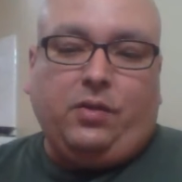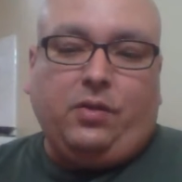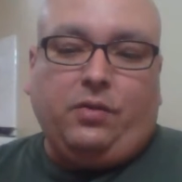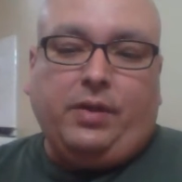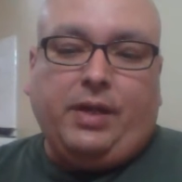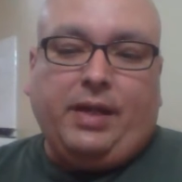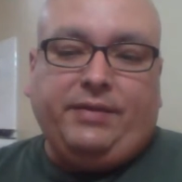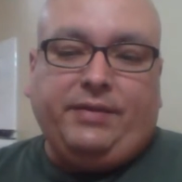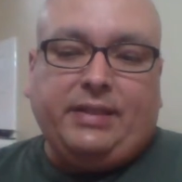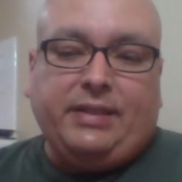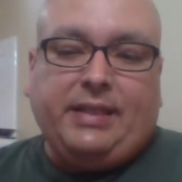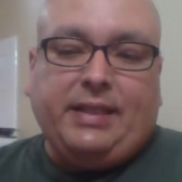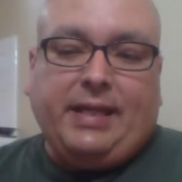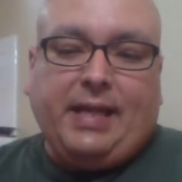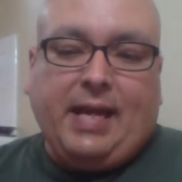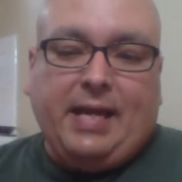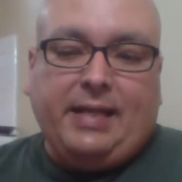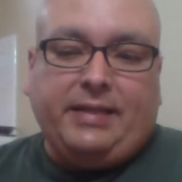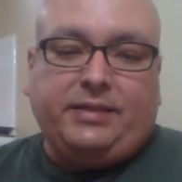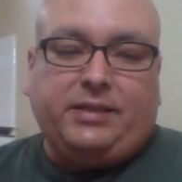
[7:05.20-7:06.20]
everything
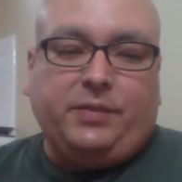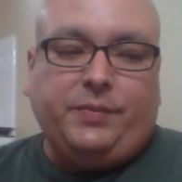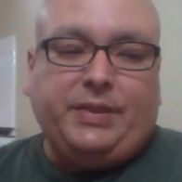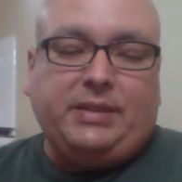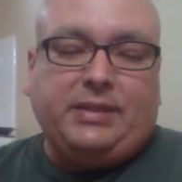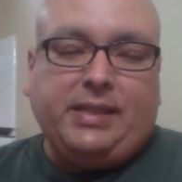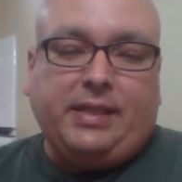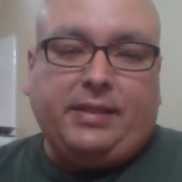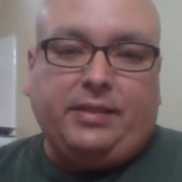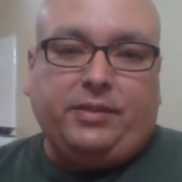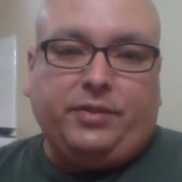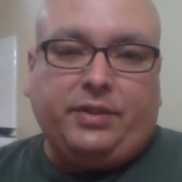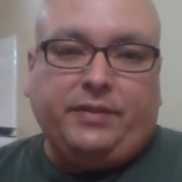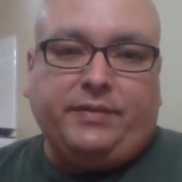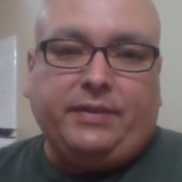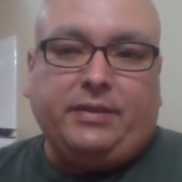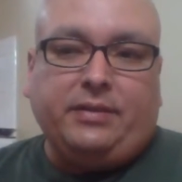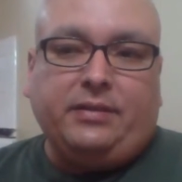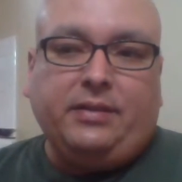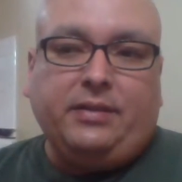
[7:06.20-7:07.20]
has to be data
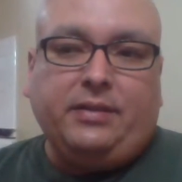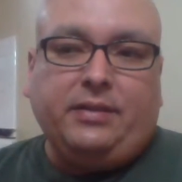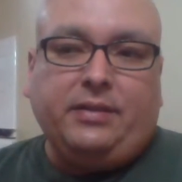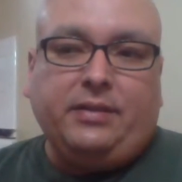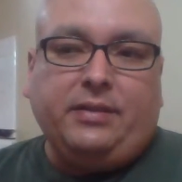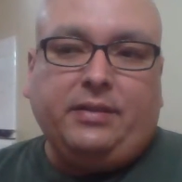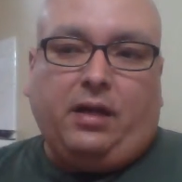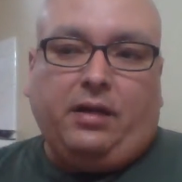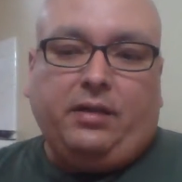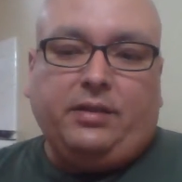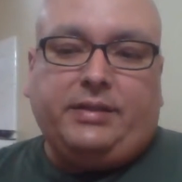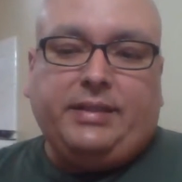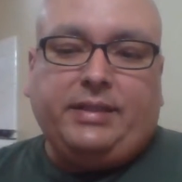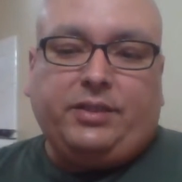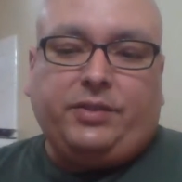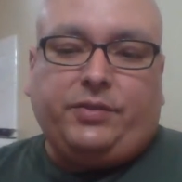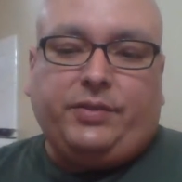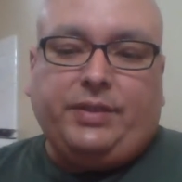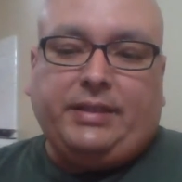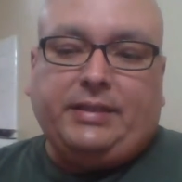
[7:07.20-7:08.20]
driven. Our
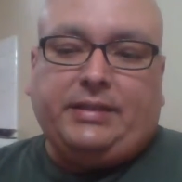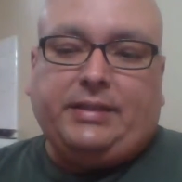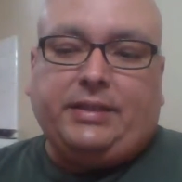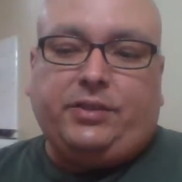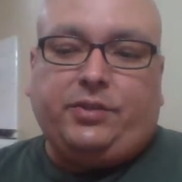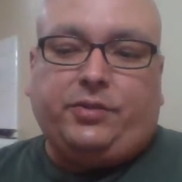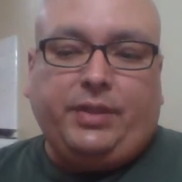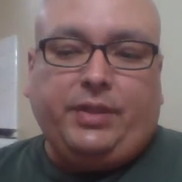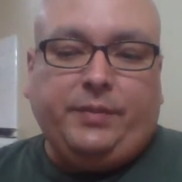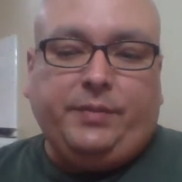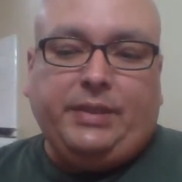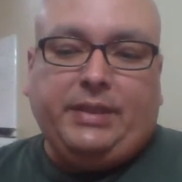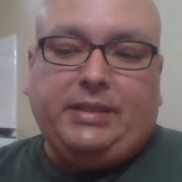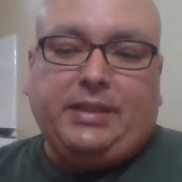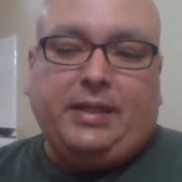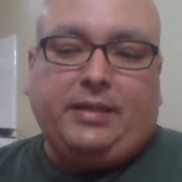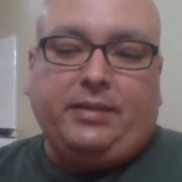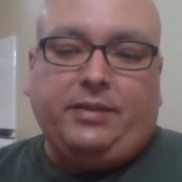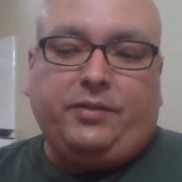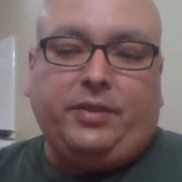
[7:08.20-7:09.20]
district is extremely
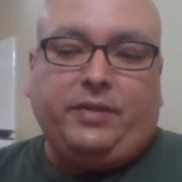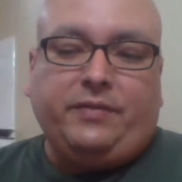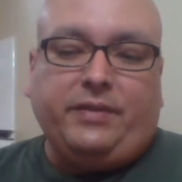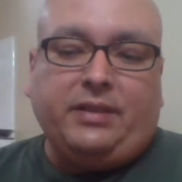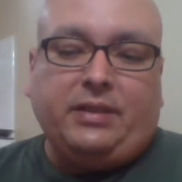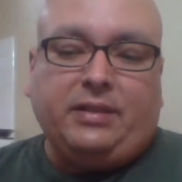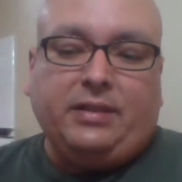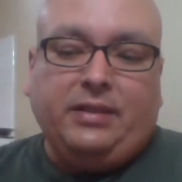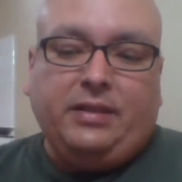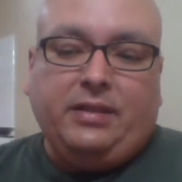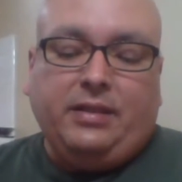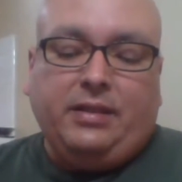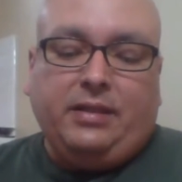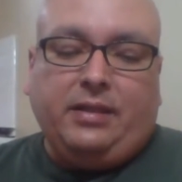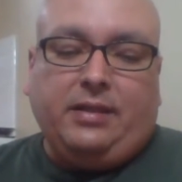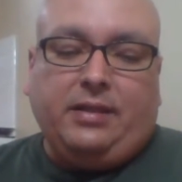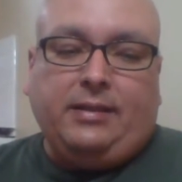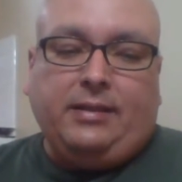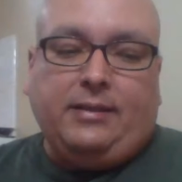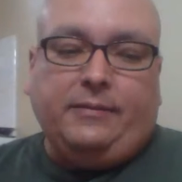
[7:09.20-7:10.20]
data driven.
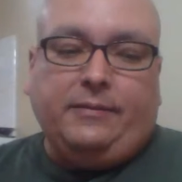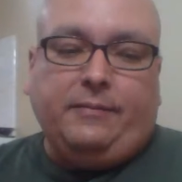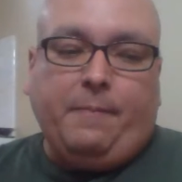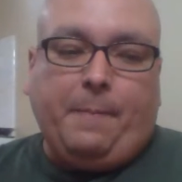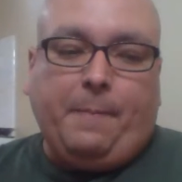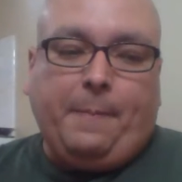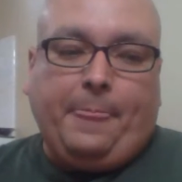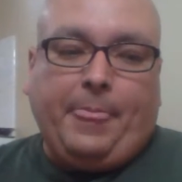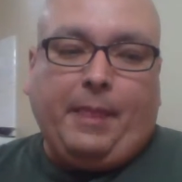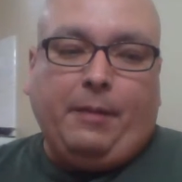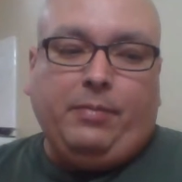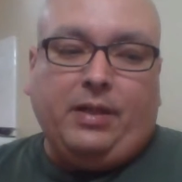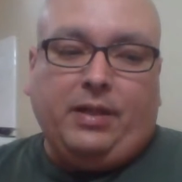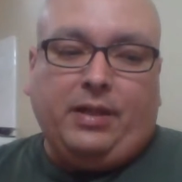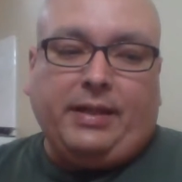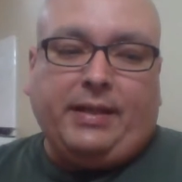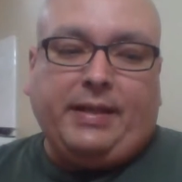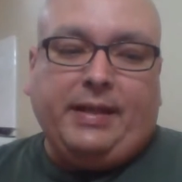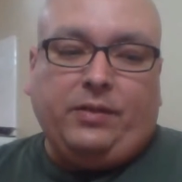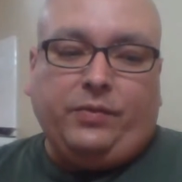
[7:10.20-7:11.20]
But
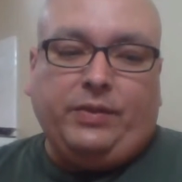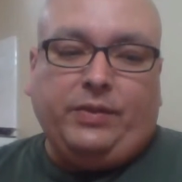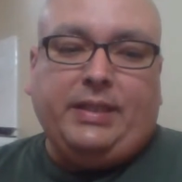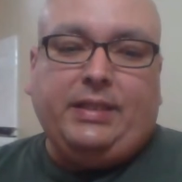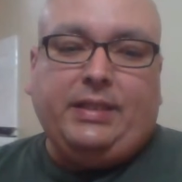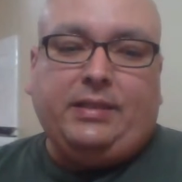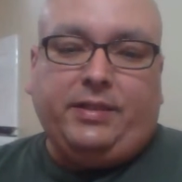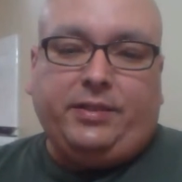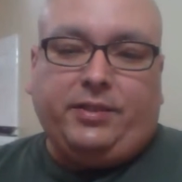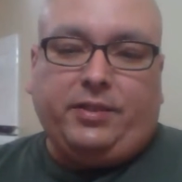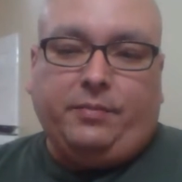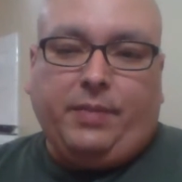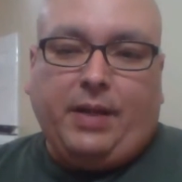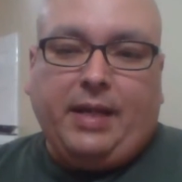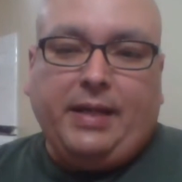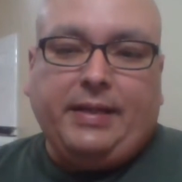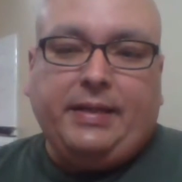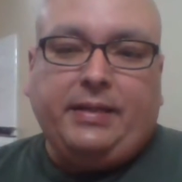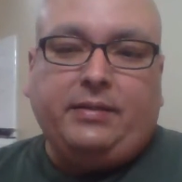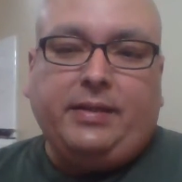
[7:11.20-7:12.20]
again, we need teacher
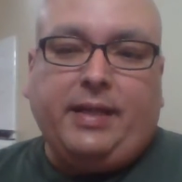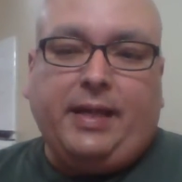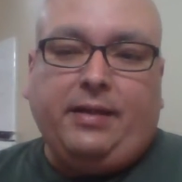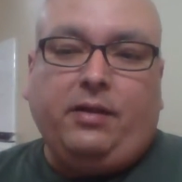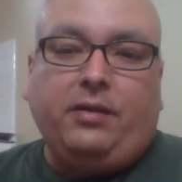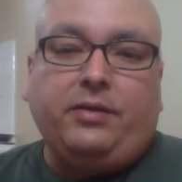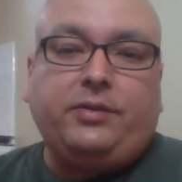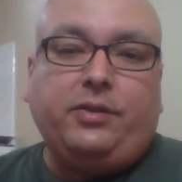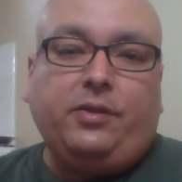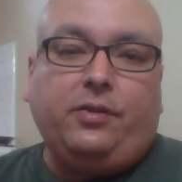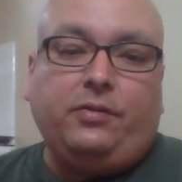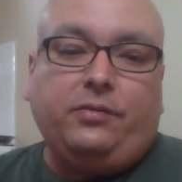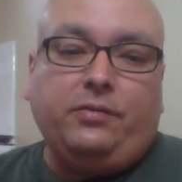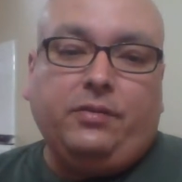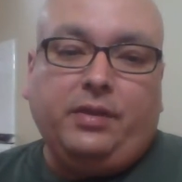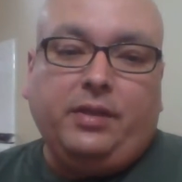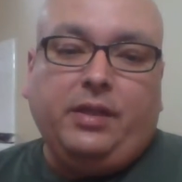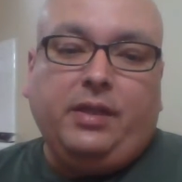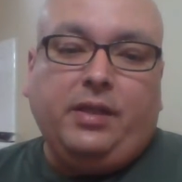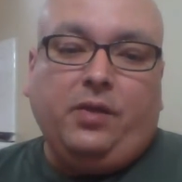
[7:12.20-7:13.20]
buy-in, and also
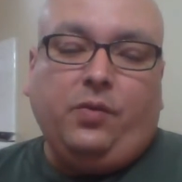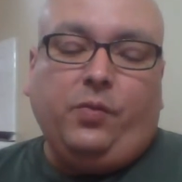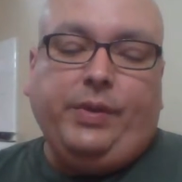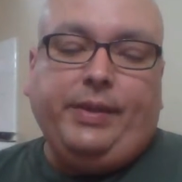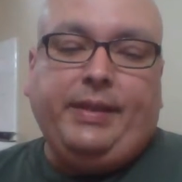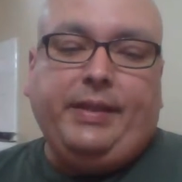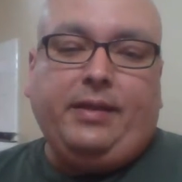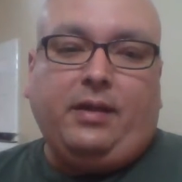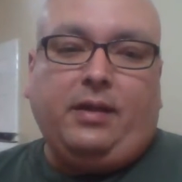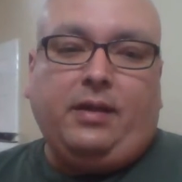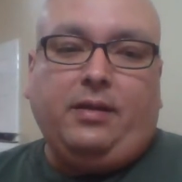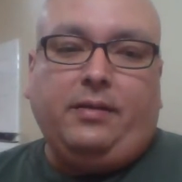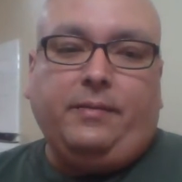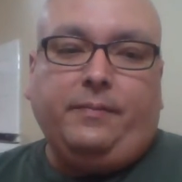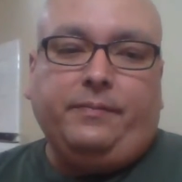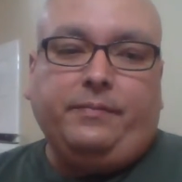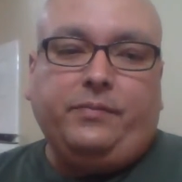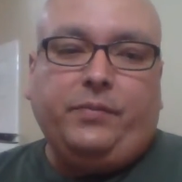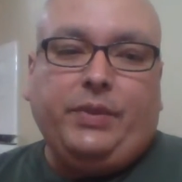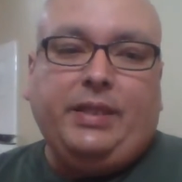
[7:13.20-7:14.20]
we need
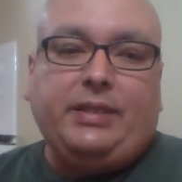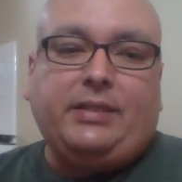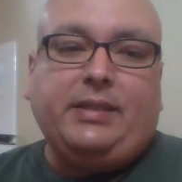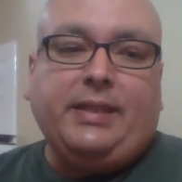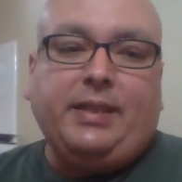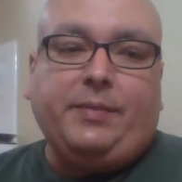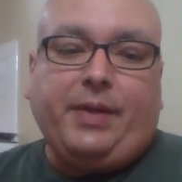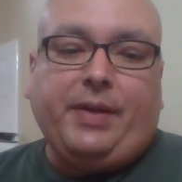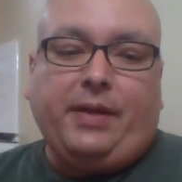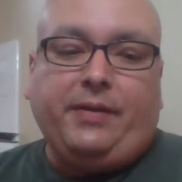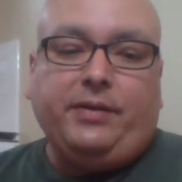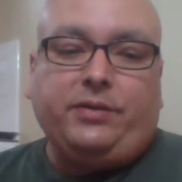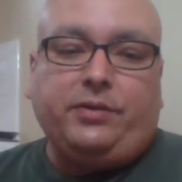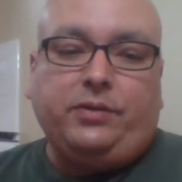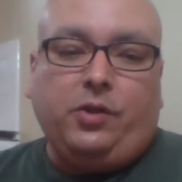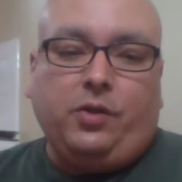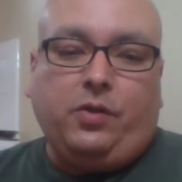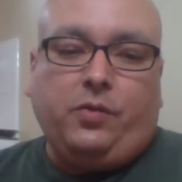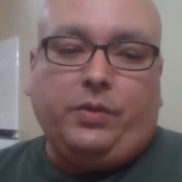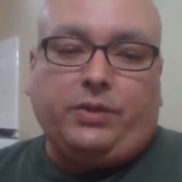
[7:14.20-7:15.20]
to let parents
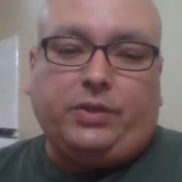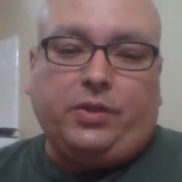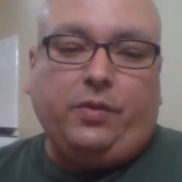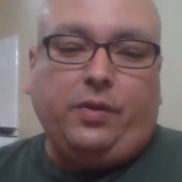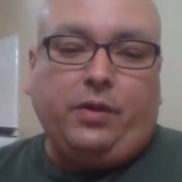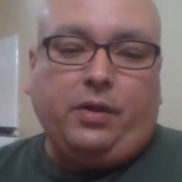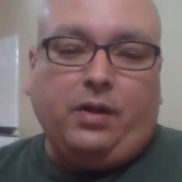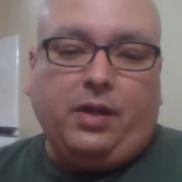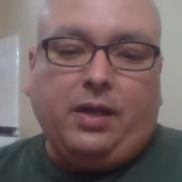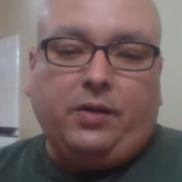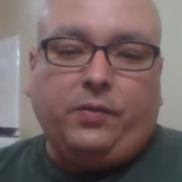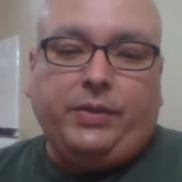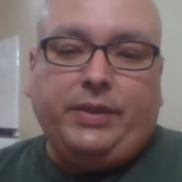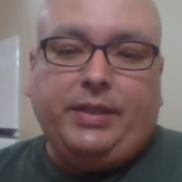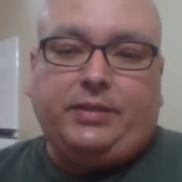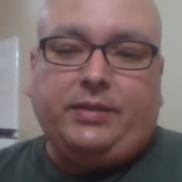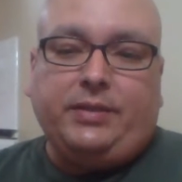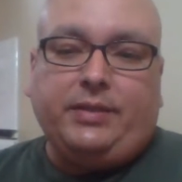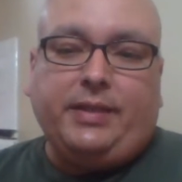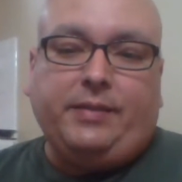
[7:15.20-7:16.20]
know what's going on. We need to
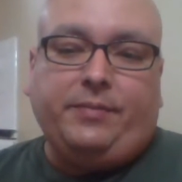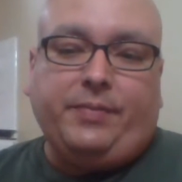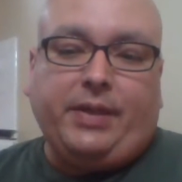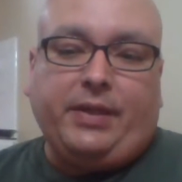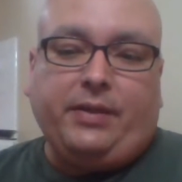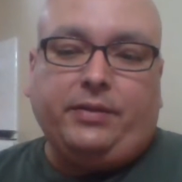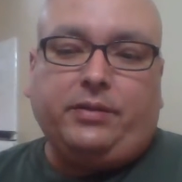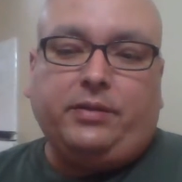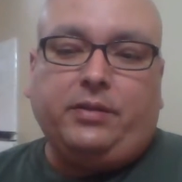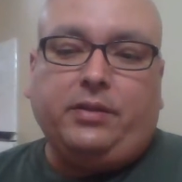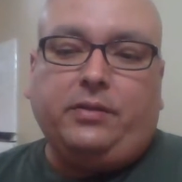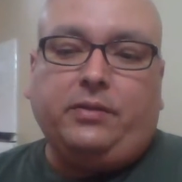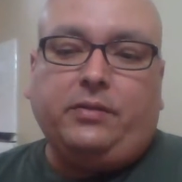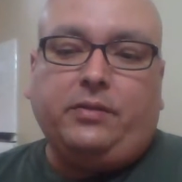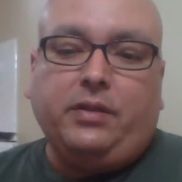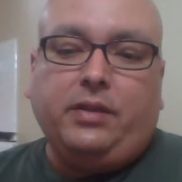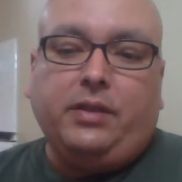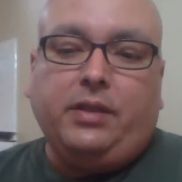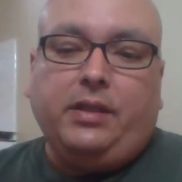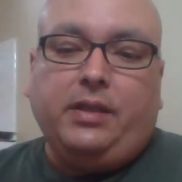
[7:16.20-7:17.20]
let parents know
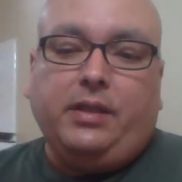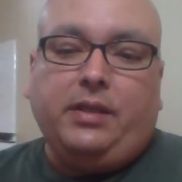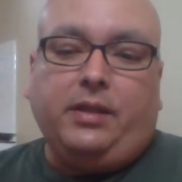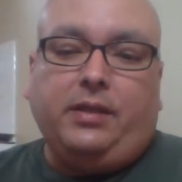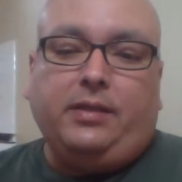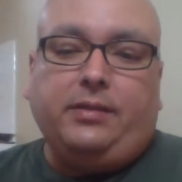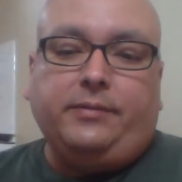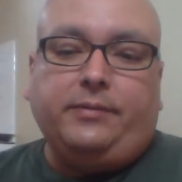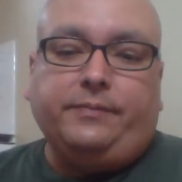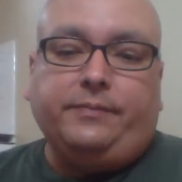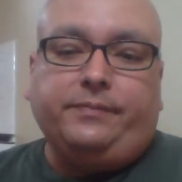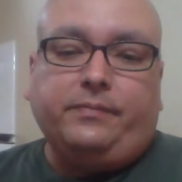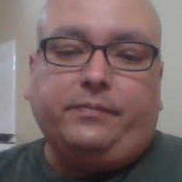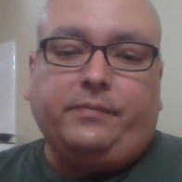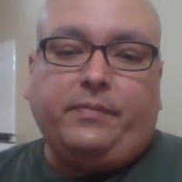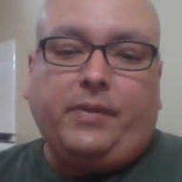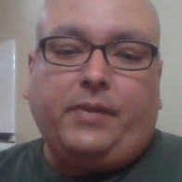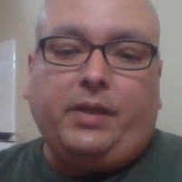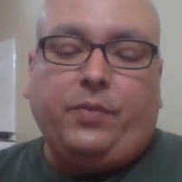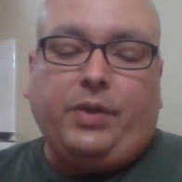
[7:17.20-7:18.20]

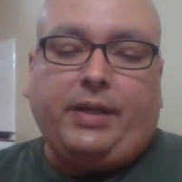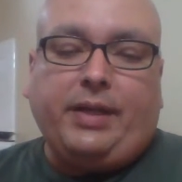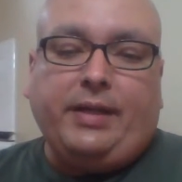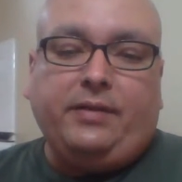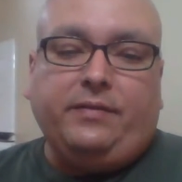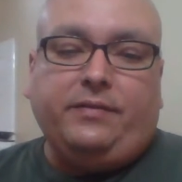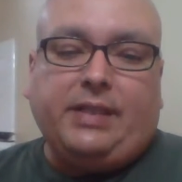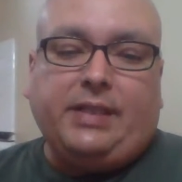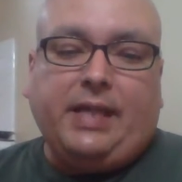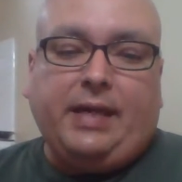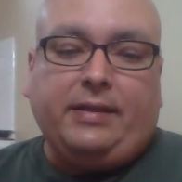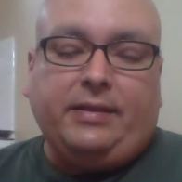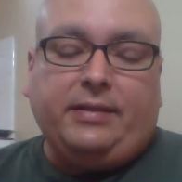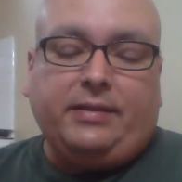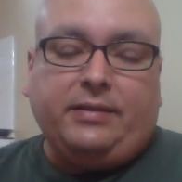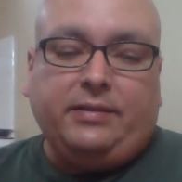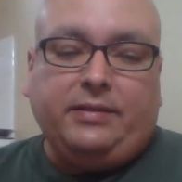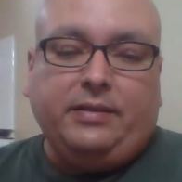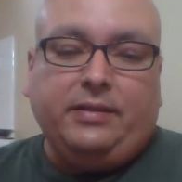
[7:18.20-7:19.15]
what kind of data.